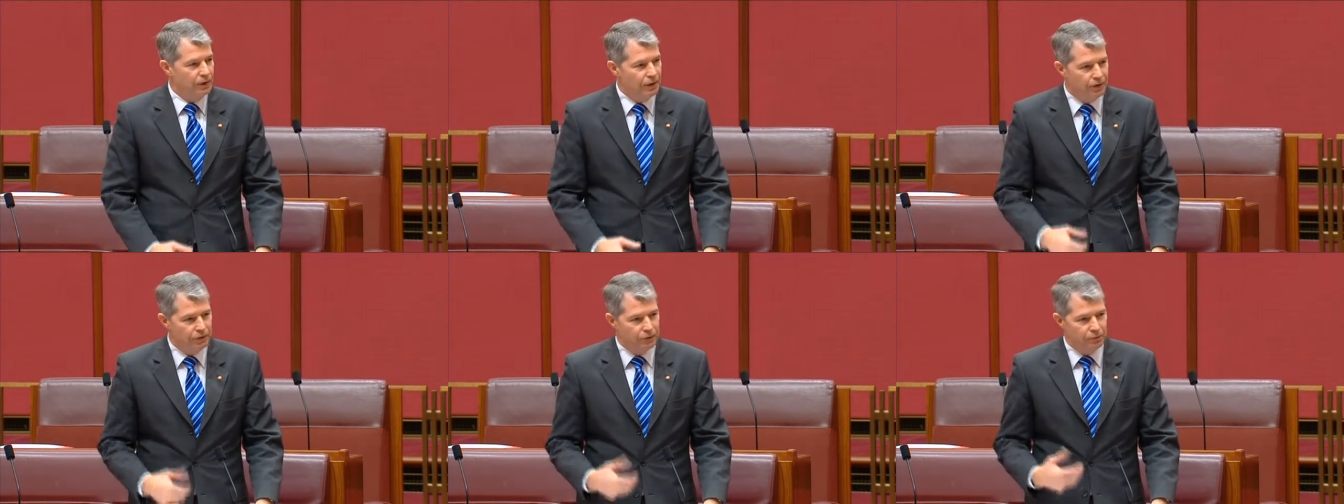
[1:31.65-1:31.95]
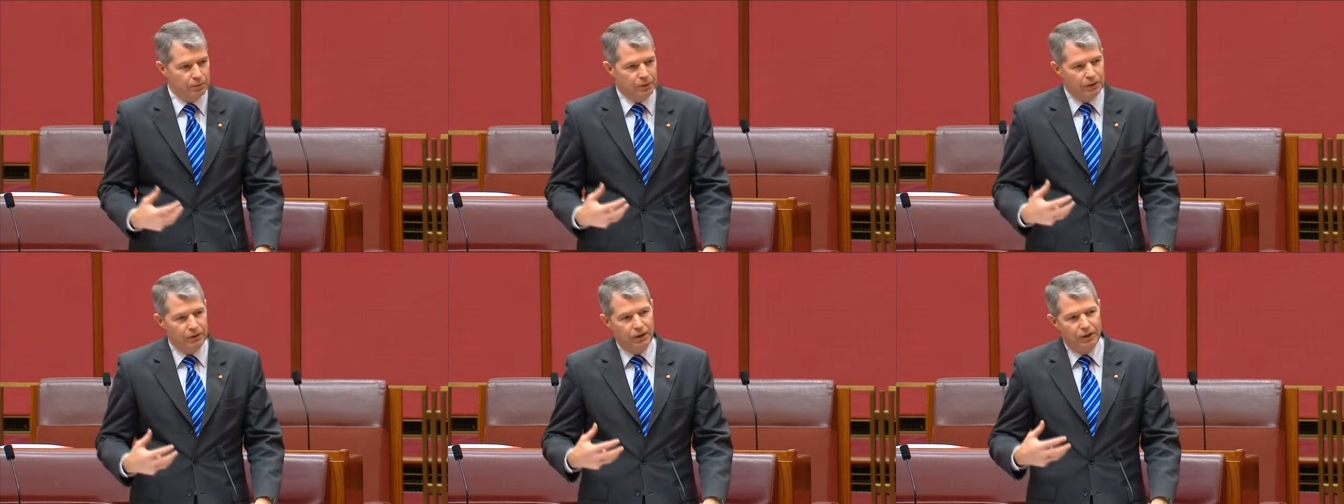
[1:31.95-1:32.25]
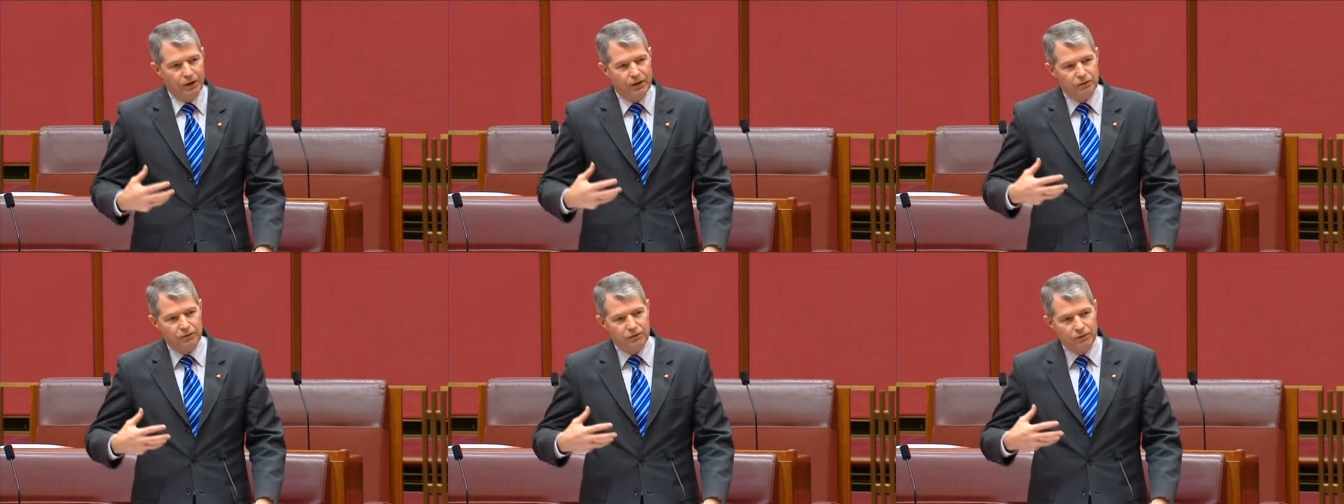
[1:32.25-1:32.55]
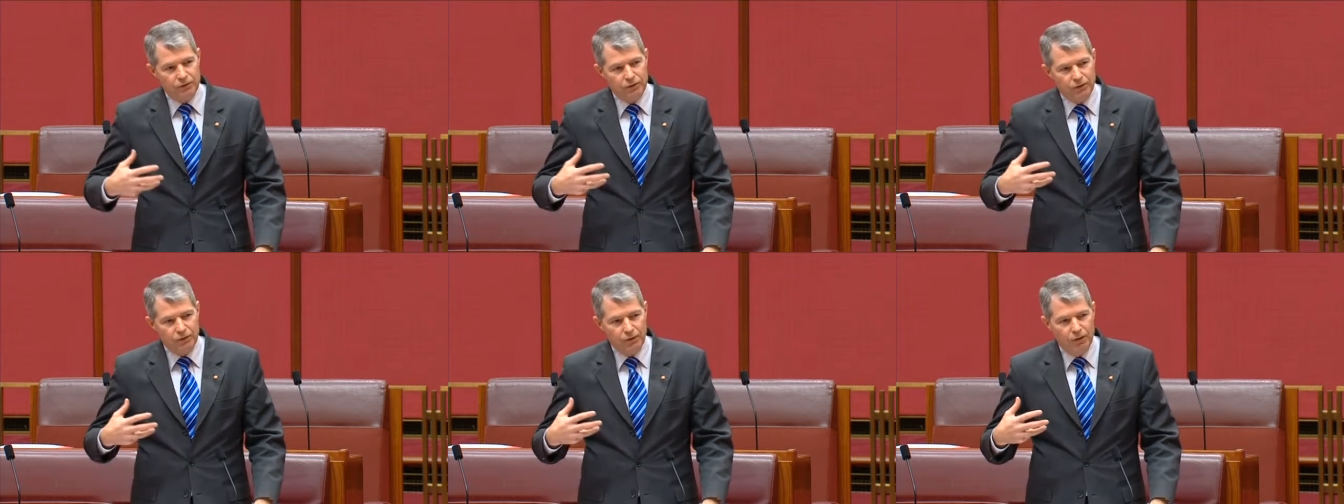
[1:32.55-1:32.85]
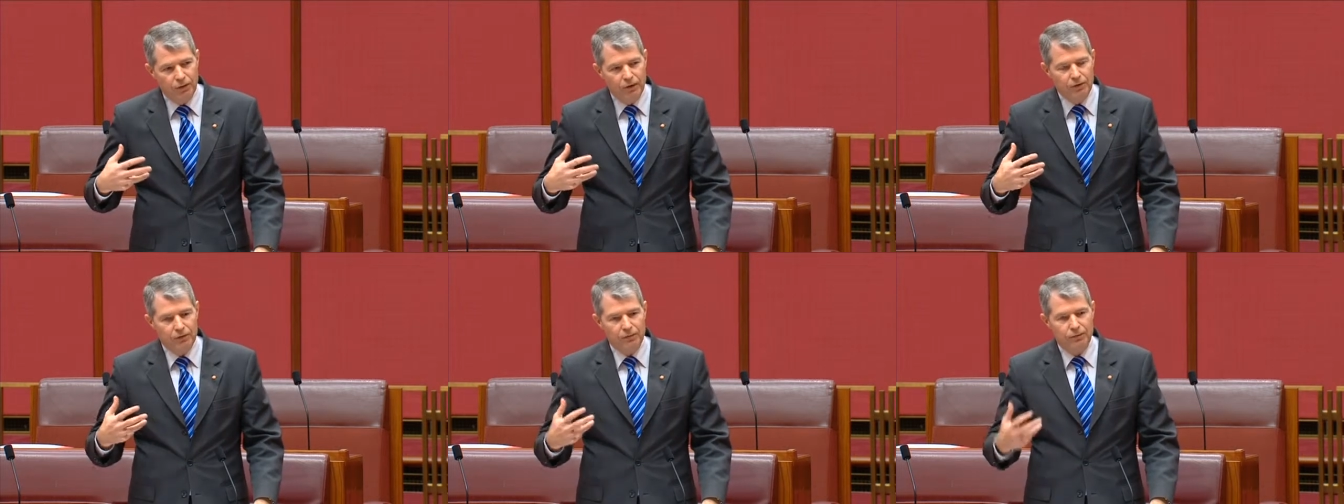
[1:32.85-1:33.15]
espionage, this
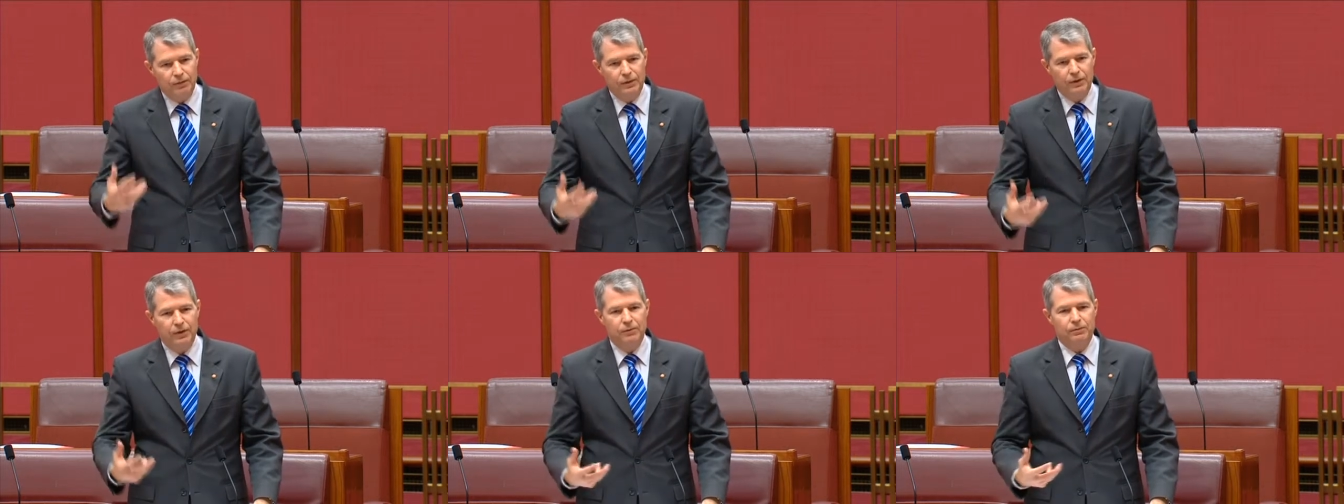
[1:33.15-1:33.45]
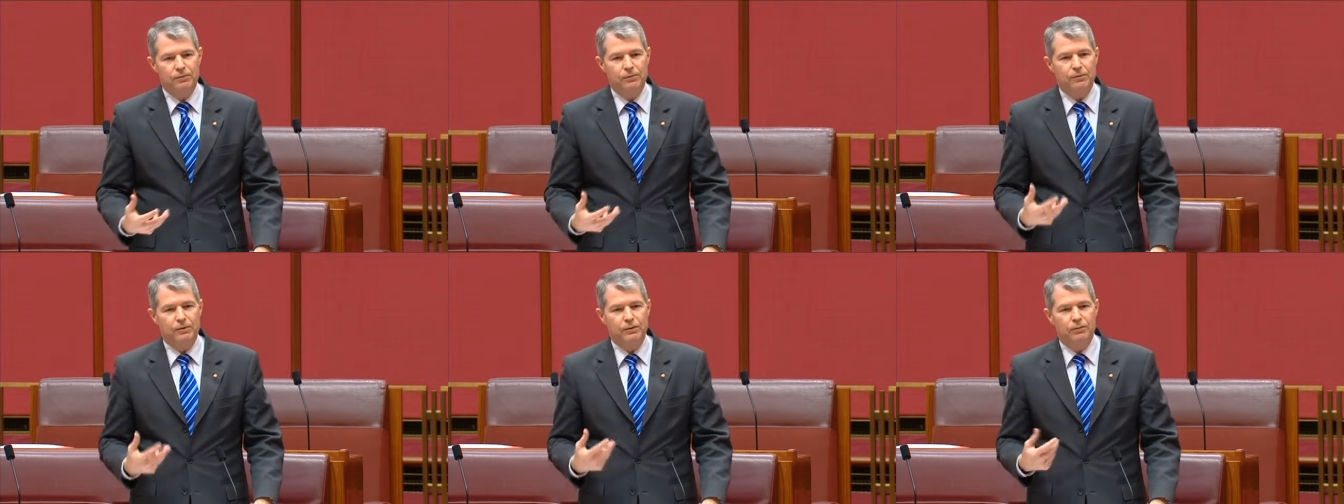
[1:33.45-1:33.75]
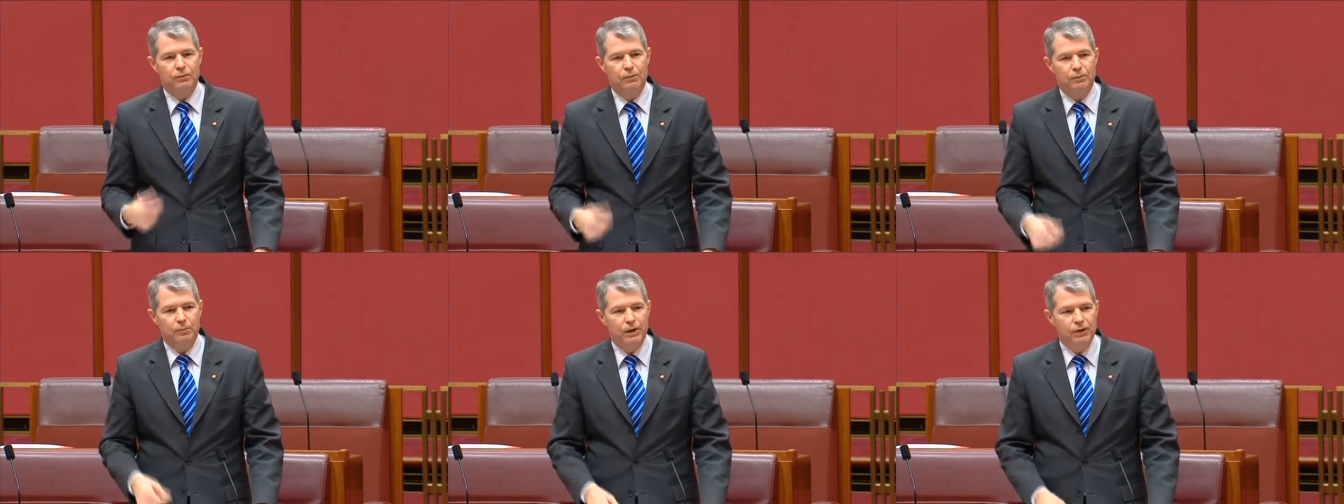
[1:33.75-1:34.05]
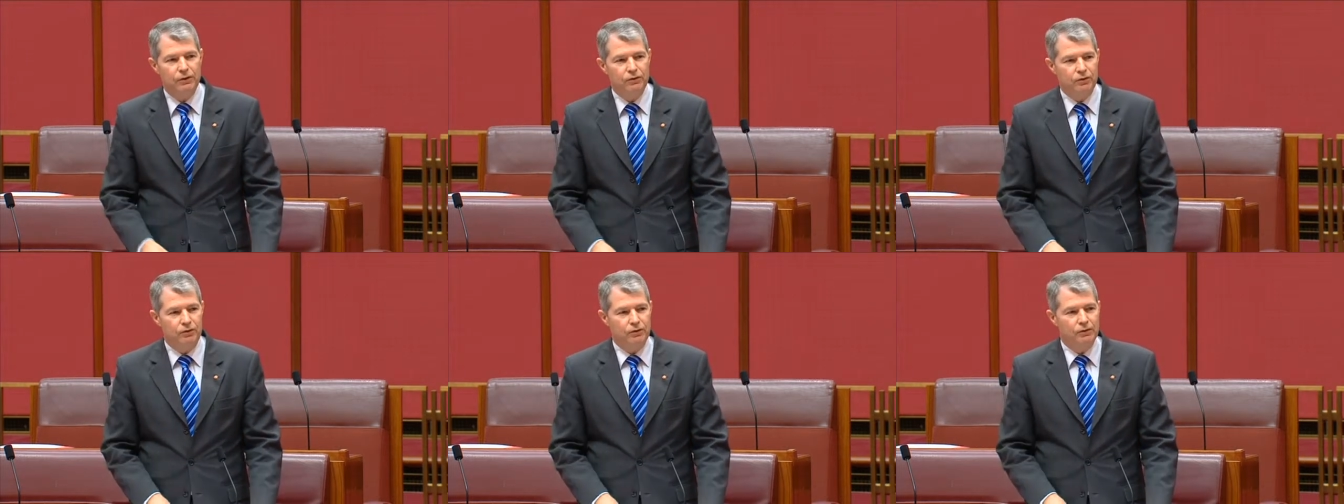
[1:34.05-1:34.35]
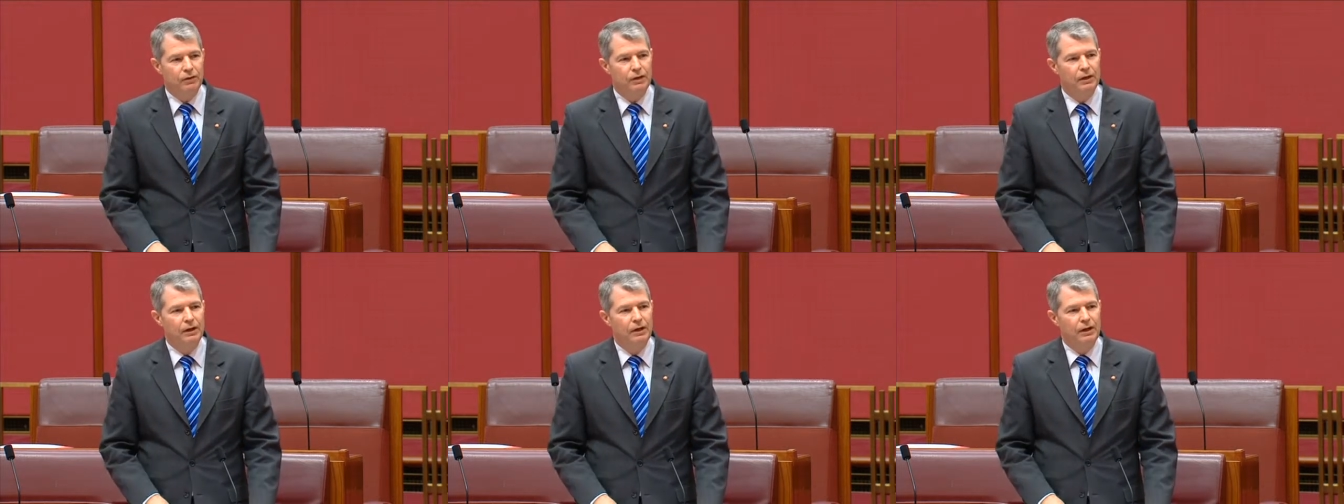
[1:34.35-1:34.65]
kind of theft of information.